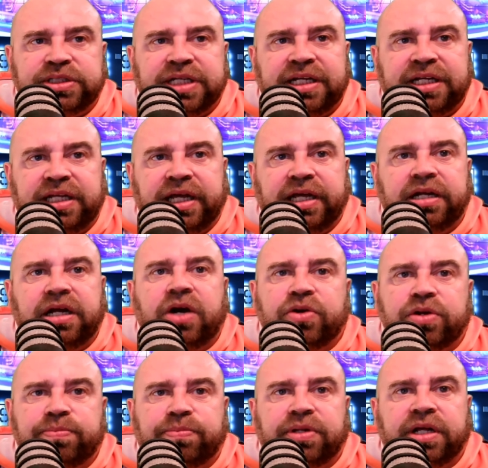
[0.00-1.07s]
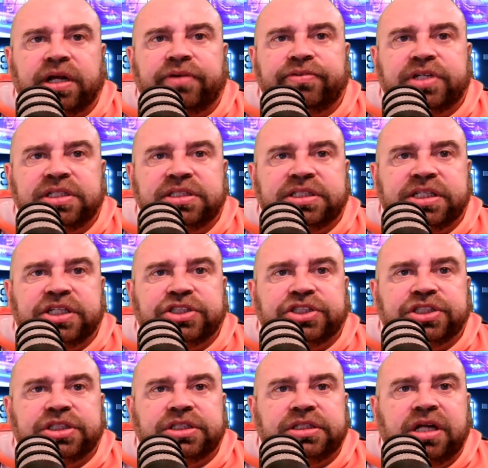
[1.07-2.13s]
again out of playoff
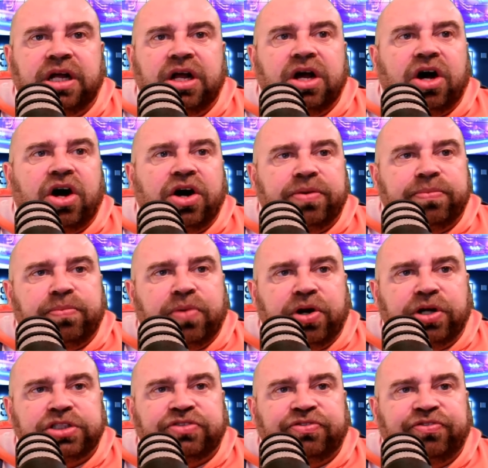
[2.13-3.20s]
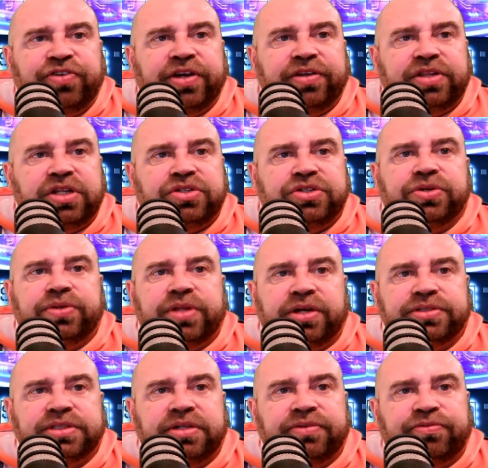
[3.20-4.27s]
contention, on March 5th,
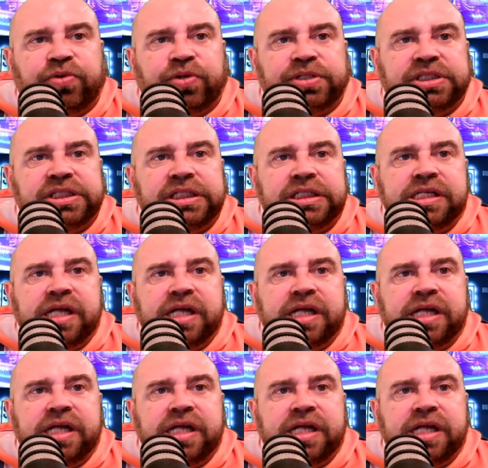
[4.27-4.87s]
2014,